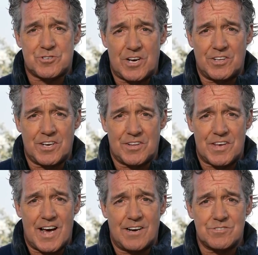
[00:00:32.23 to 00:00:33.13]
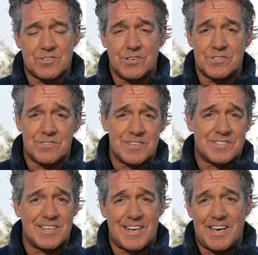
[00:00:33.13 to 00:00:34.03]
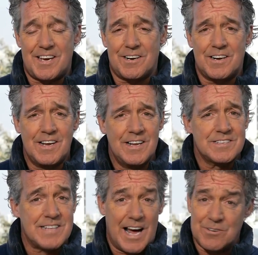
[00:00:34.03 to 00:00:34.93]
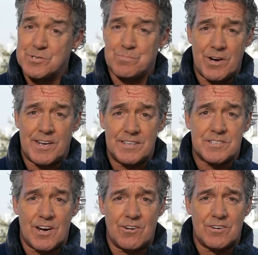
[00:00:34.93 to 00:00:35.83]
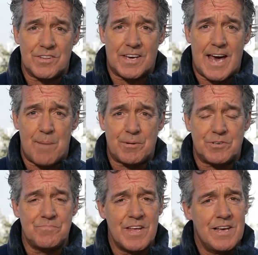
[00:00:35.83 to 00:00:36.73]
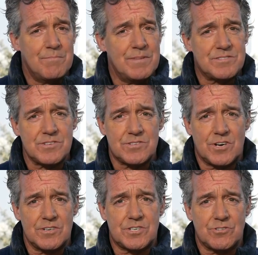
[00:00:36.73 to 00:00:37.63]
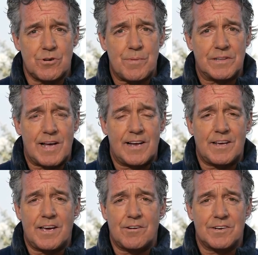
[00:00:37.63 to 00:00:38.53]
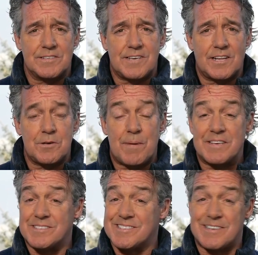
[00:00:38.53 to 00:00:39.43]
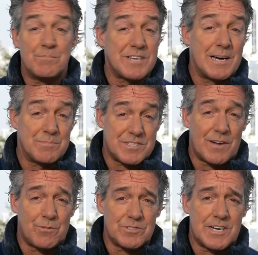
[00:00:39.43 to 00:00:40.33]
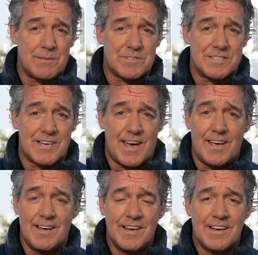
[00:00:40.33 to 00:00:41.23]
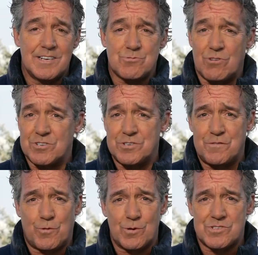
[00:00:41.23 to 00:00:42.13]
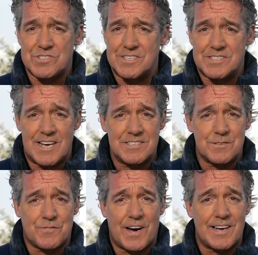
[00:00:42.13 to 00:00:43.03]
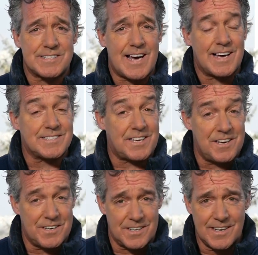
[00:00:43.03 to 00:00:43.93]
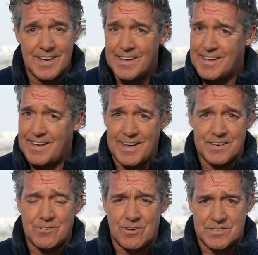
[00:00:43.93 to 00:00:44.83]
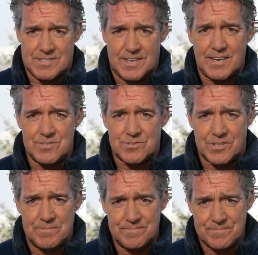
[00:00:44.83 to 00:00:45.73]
shelling on the outskirts of the city here. It's now spreading terror in the capital. Missiles and artillery have been landing here on a daily basis, sometimes several times a day, as Russian forces intensify attacks here and across the country